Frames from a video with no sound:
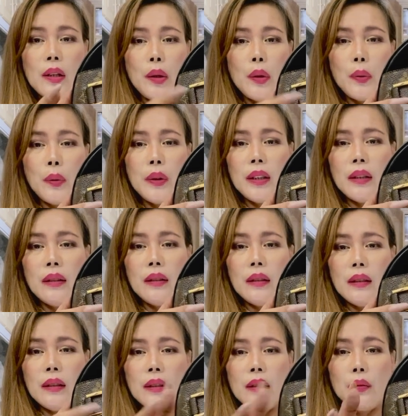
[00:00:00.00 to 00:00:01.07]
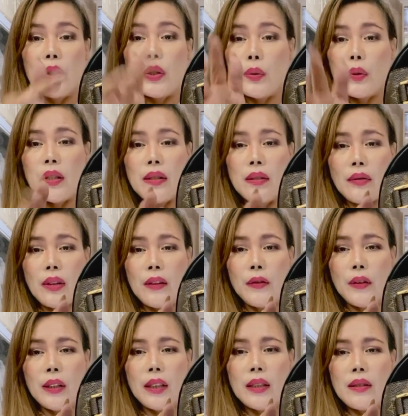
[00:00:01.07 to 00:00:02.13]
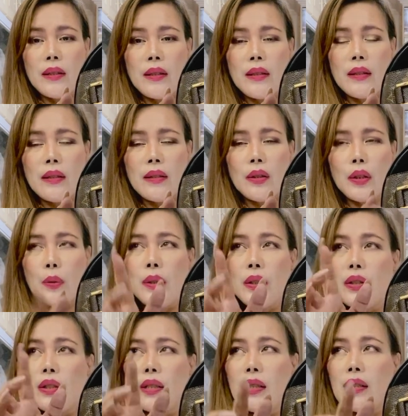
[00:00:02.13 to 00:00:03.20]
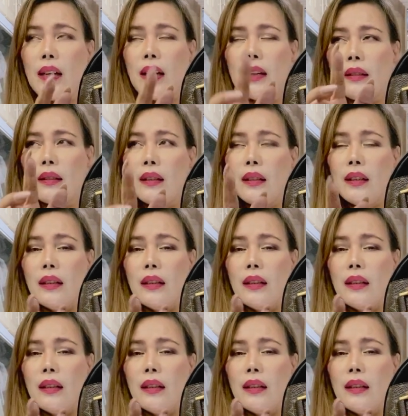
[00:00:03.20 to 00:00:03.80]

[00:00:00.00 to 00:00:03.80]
with which was reference, or which is like